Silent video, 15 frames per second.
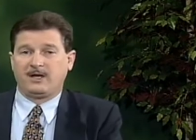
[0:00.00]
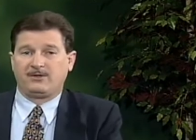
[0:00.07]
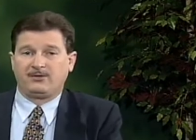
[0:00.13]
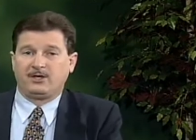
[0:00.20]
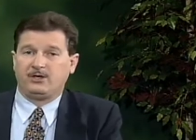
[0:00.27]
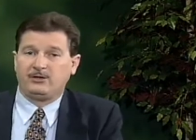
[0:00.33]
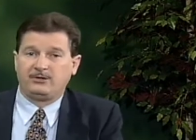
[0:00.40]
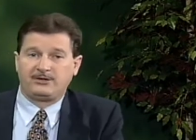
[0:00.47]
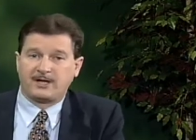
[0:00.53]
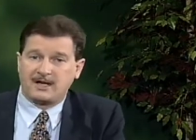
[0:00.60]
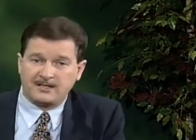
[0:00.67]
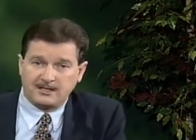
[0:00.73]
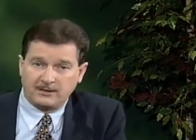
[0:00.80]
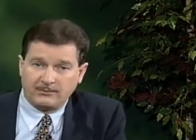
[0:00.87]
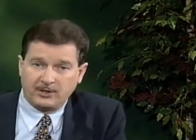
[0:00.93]
that the New
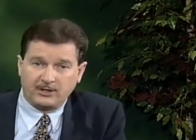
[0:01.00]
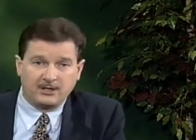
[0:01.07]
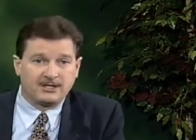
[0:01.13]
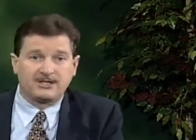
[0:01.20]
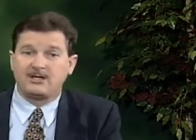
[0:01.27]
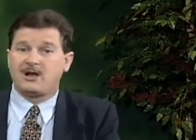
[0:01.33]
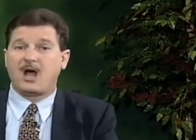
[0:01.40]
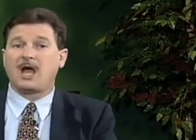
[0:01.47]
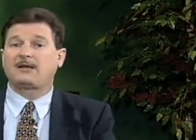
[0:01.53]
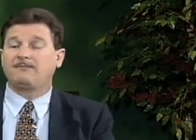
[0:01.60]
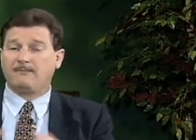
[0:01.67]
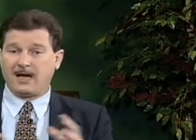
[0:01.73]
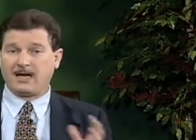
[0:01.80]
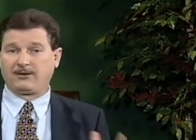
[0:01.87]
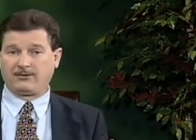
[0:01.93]
Testament does not
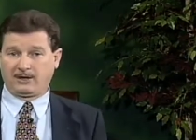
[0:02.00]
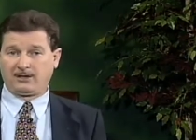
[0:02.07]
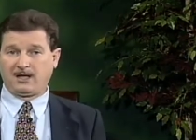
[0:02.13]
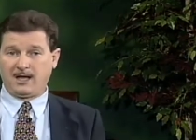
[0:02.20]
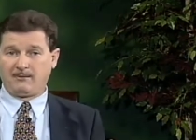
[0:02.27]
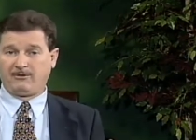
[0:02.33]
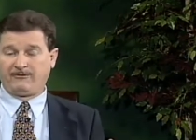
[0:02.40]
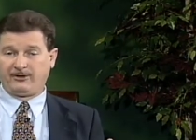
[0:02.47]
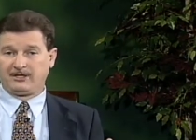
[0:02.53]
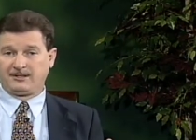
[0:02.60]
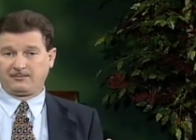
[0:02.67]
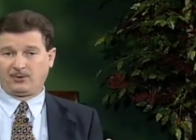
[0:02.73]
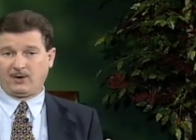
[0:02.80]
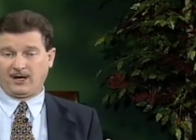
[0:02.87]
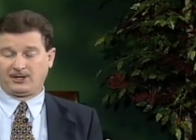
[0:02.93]
make the claim of
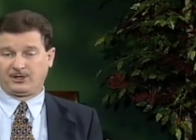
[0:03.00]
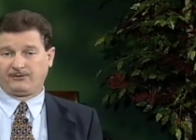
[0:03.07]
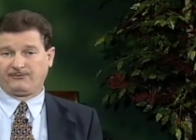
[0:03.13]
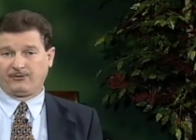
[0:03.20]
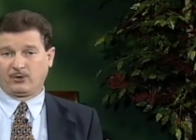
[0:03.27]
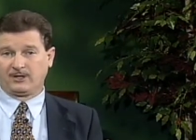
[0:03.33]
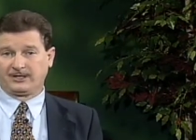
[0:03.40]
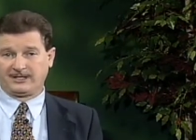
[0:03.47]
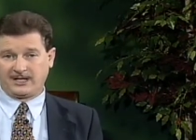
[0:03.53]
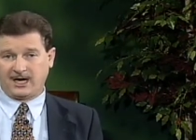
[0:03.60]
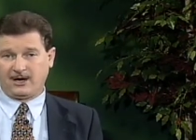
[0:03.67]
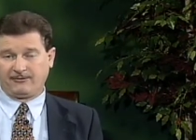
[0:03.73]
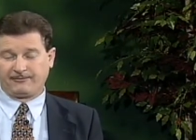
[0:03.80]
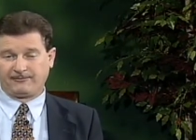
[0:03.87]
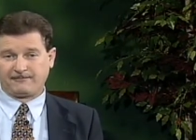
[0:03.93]
inspiration for itself.